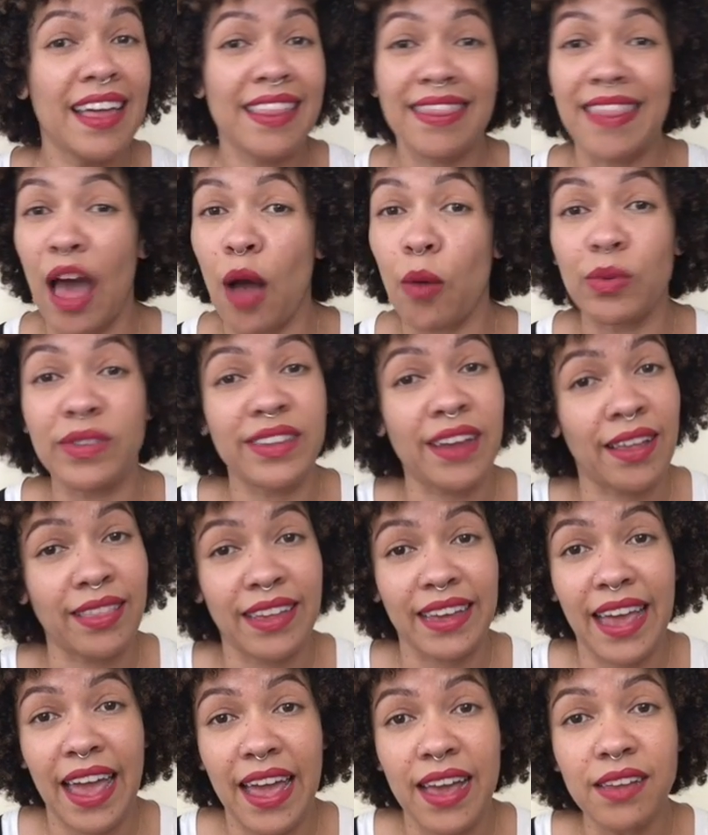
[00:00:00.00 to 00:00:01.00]
That was not the
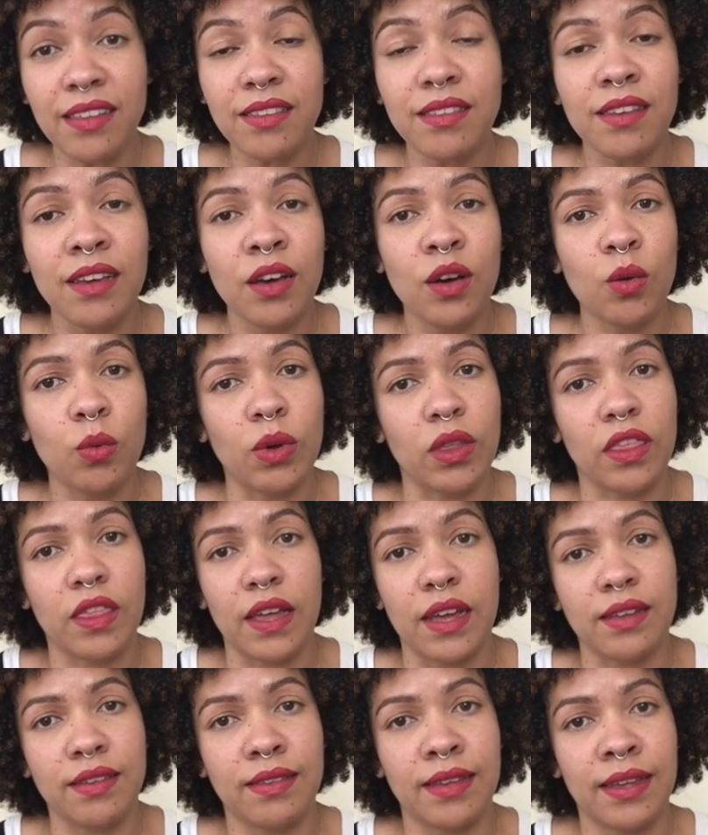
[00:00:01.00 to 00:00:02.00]
case with
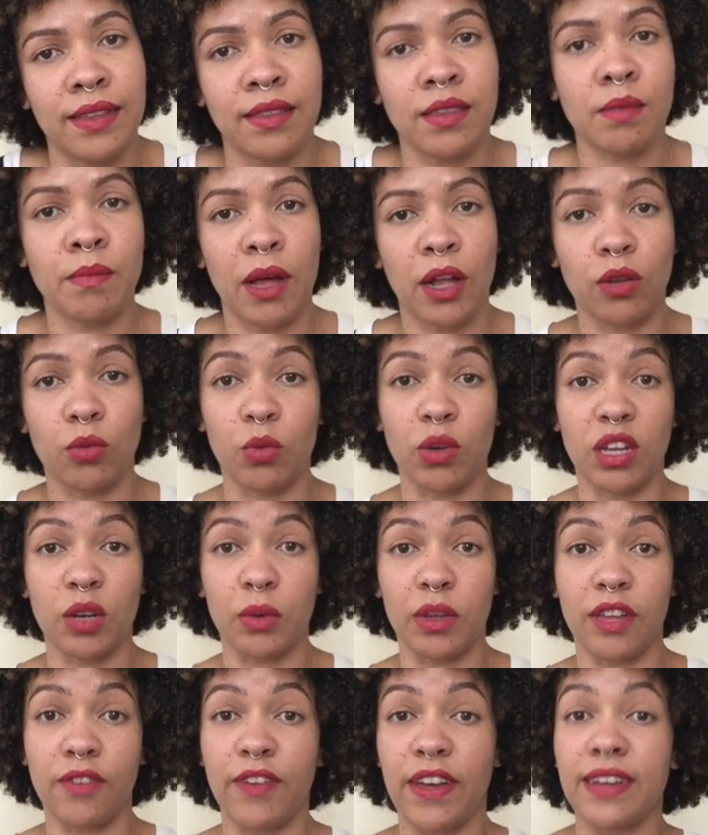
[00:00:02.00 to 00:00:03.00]
this. It smelled really,
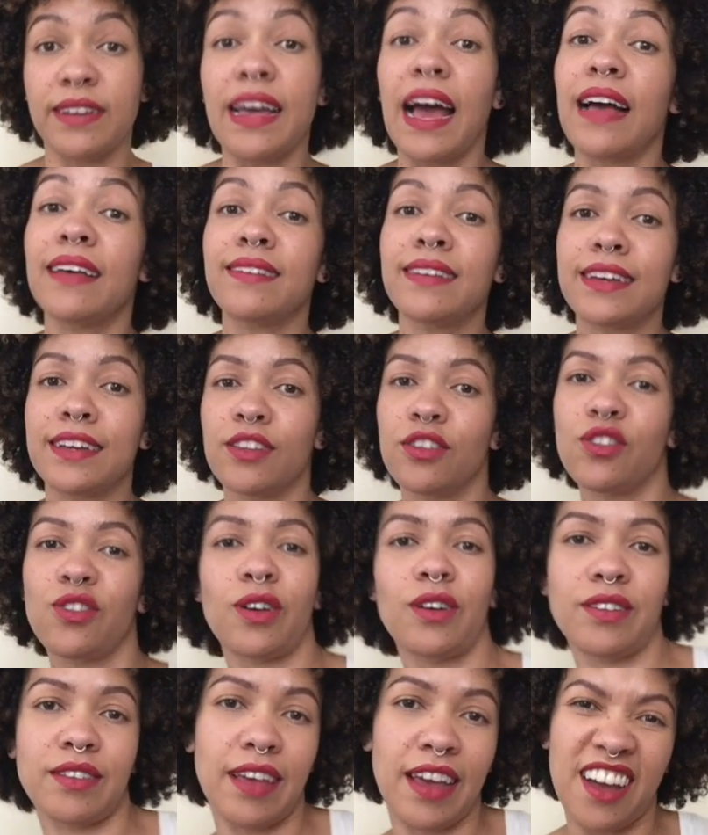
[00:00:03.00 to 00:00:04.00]
really fantastic, and so
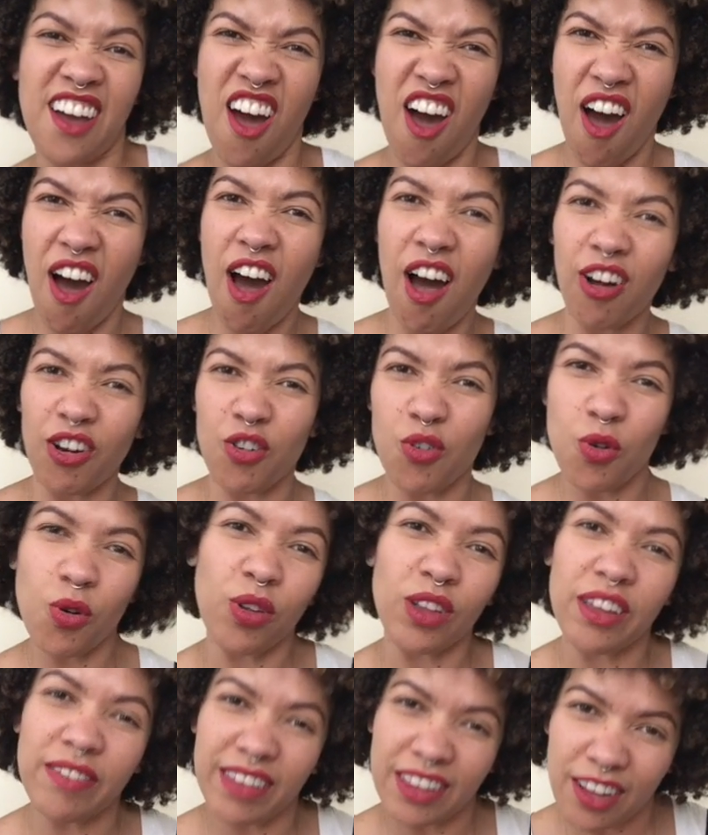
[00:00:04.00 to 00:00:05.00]
I was like, oh,
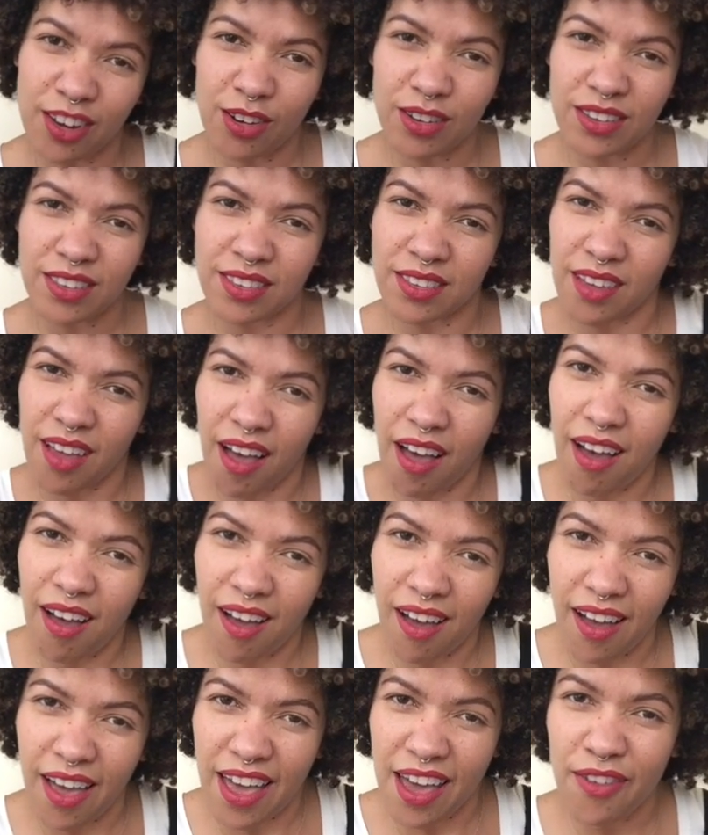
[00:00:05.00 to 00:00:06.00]
cool, even though it's
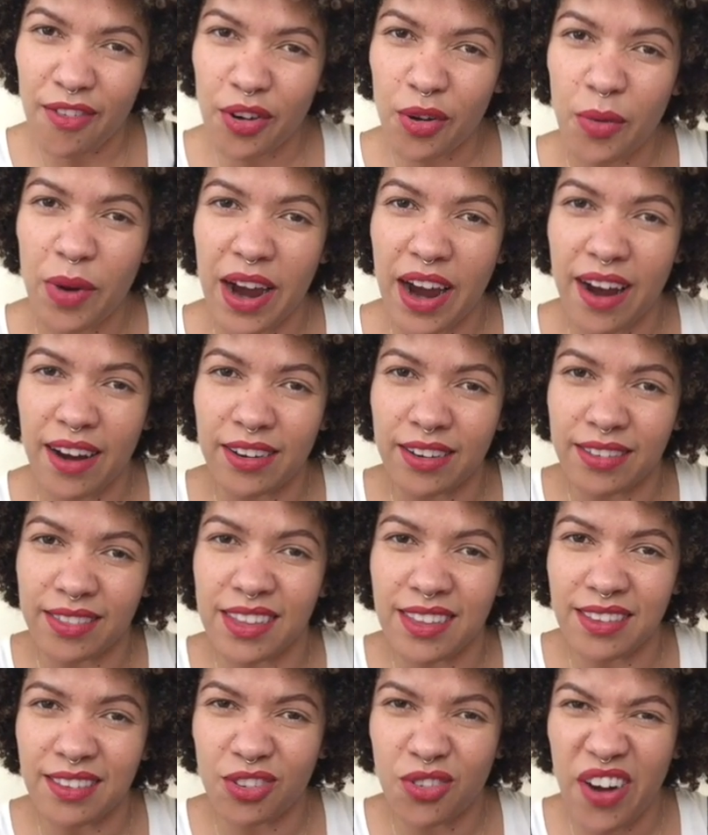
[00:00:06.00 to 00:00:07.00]
everywhere,
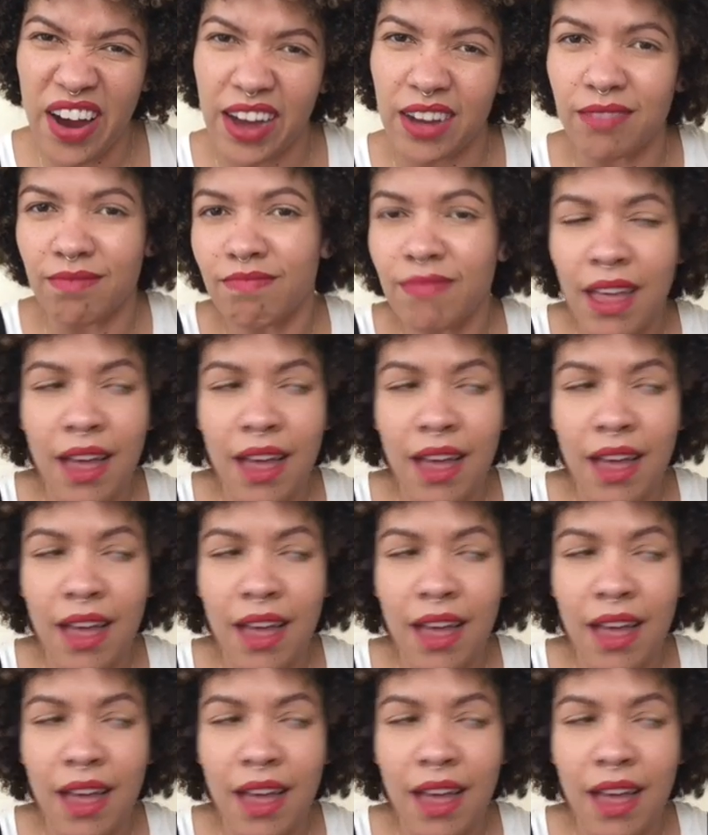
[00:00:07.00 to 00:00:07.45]
this is great.